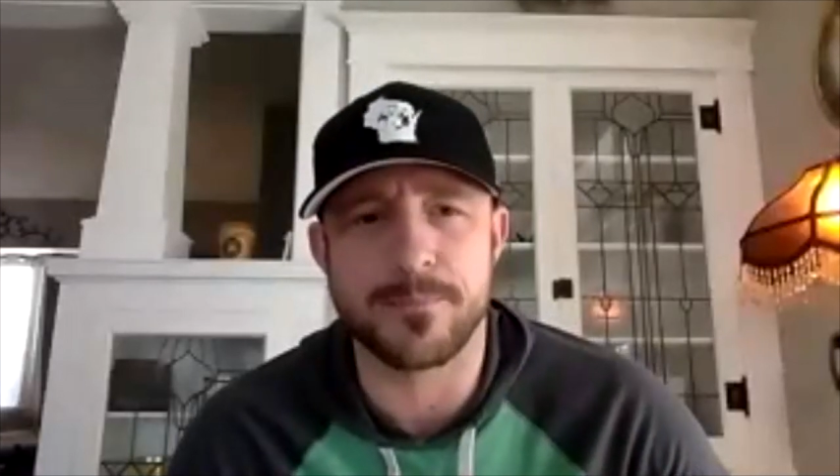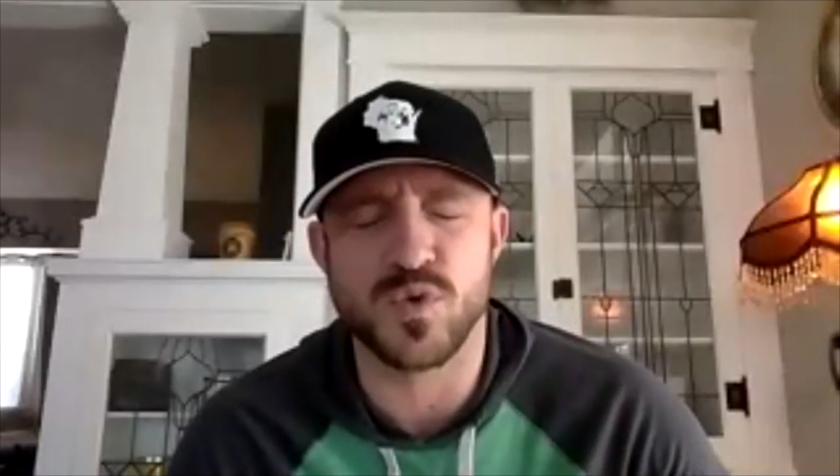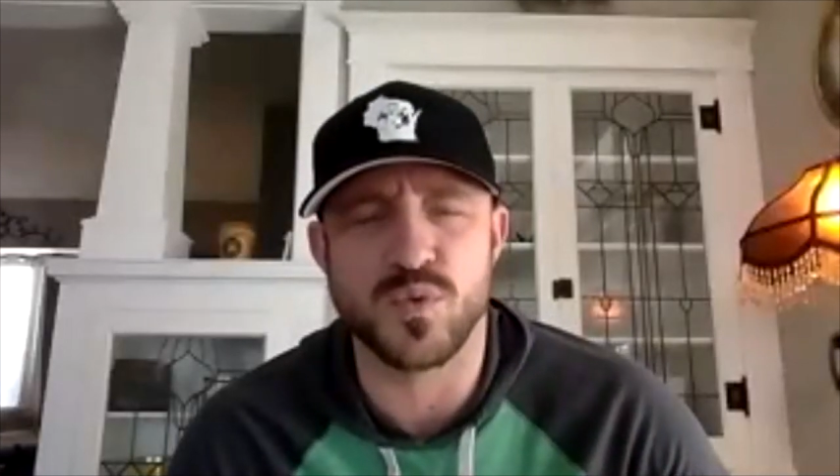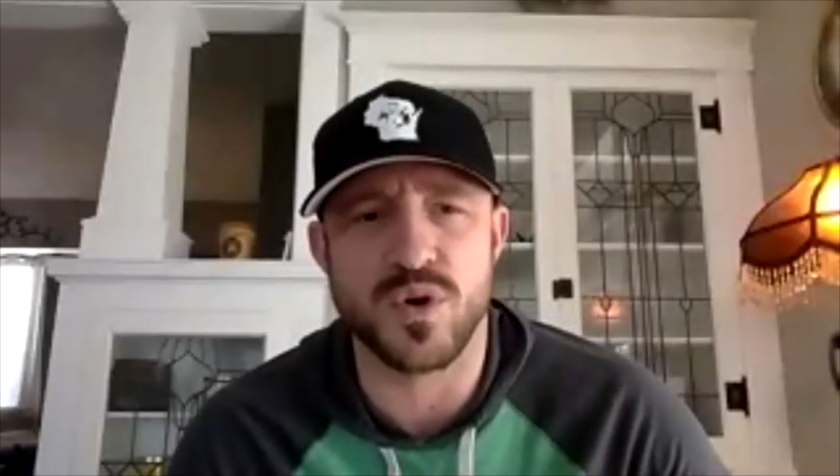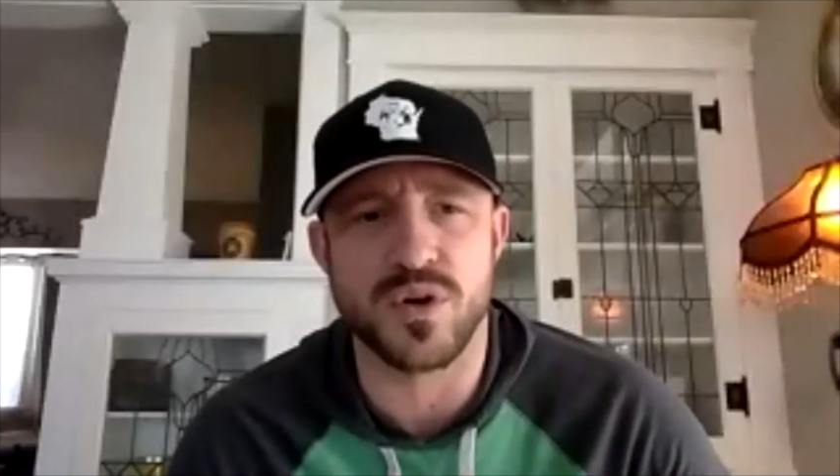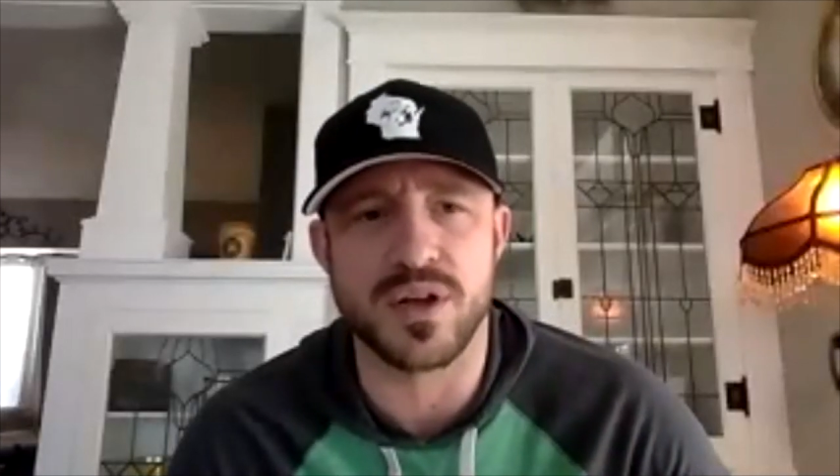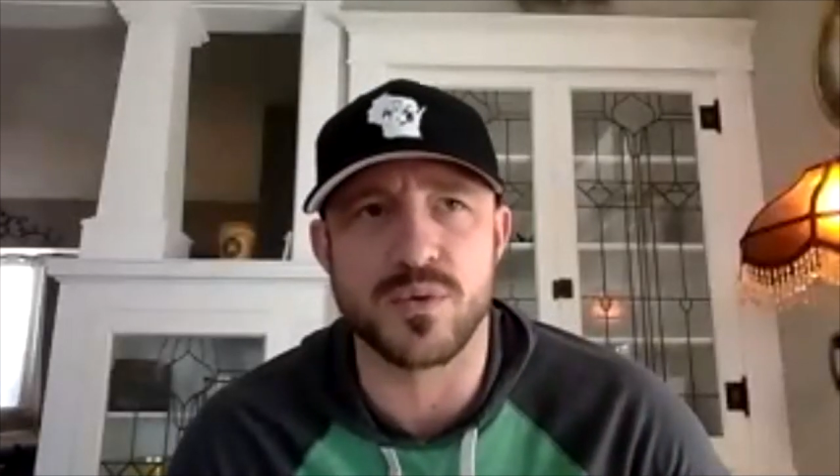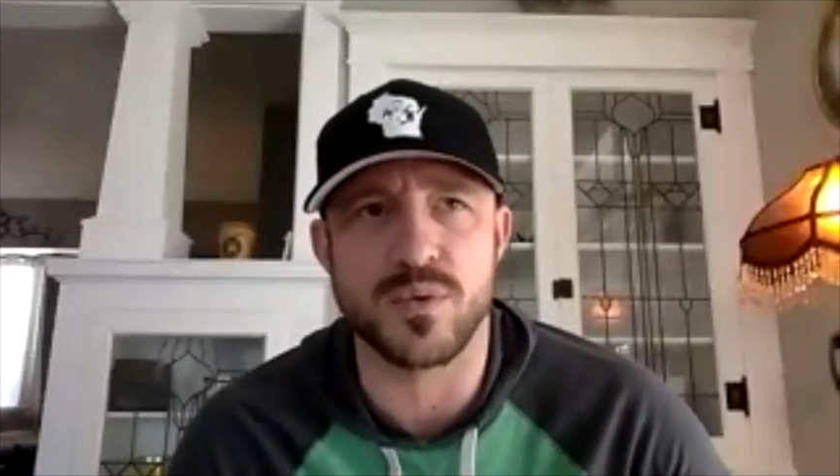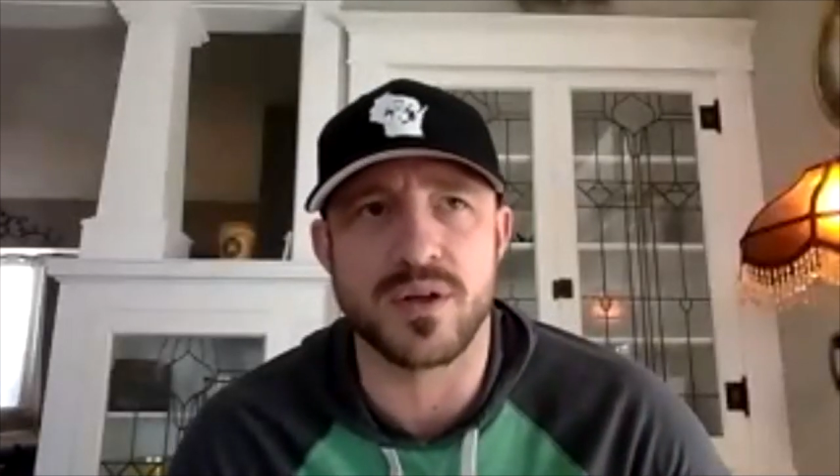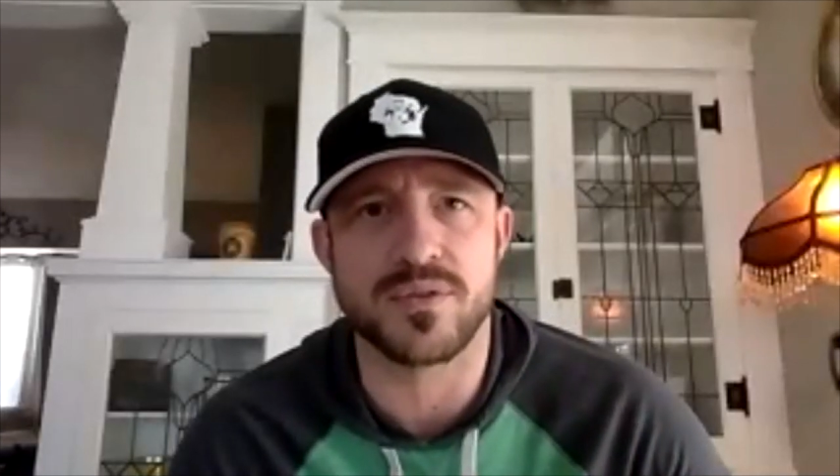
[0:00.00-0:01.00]

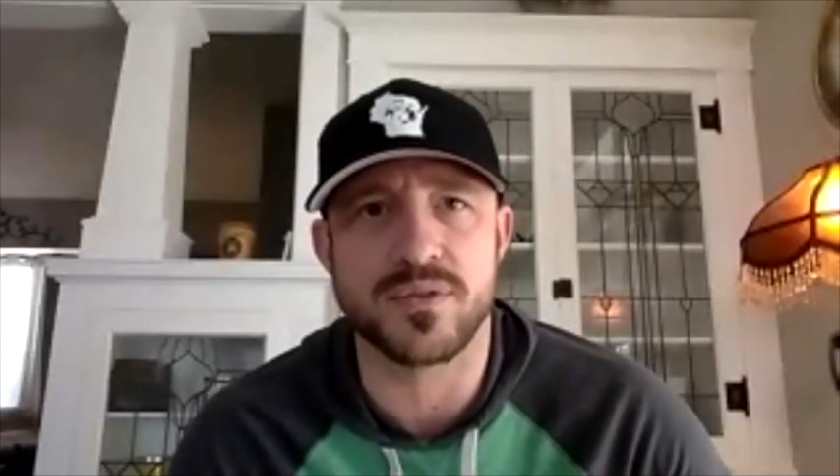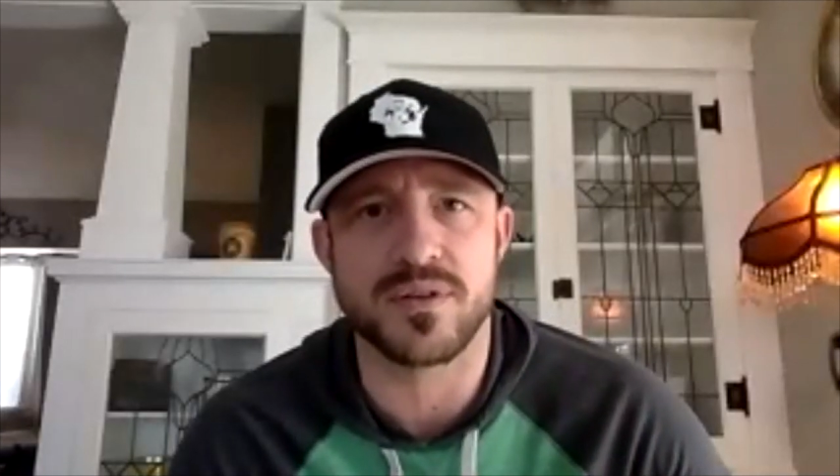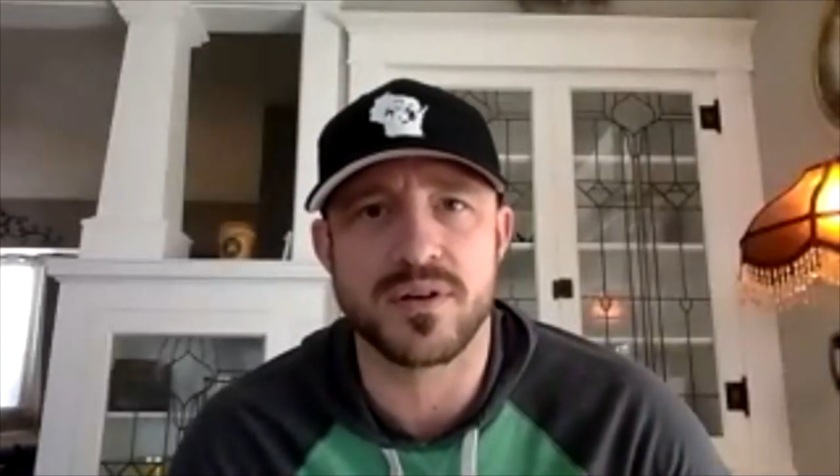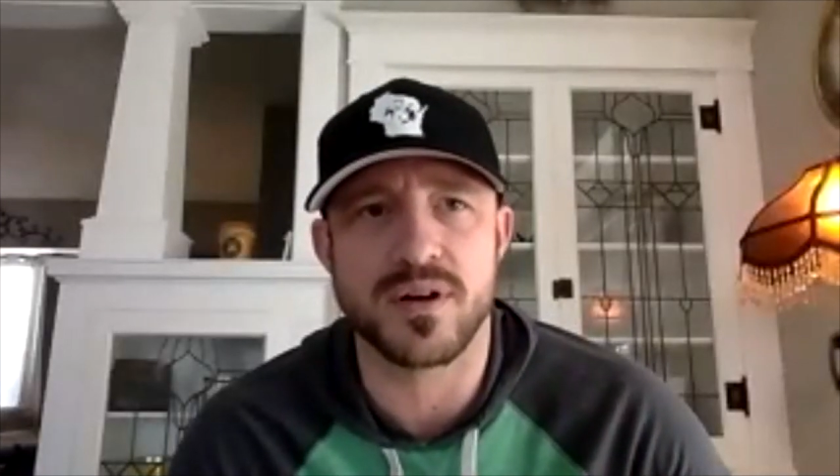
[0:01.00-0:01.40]
working with